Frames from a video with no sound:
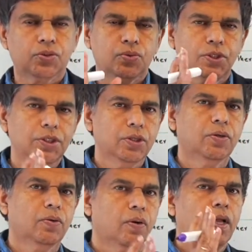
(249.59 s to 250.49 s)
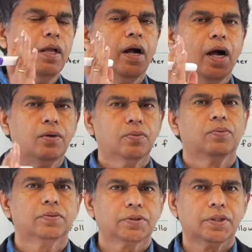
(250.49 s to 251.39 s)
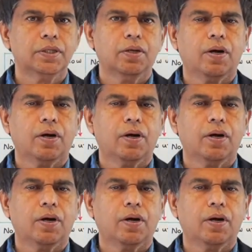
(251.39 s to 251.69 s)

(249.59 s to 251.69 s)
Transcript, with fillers: so you know how so you know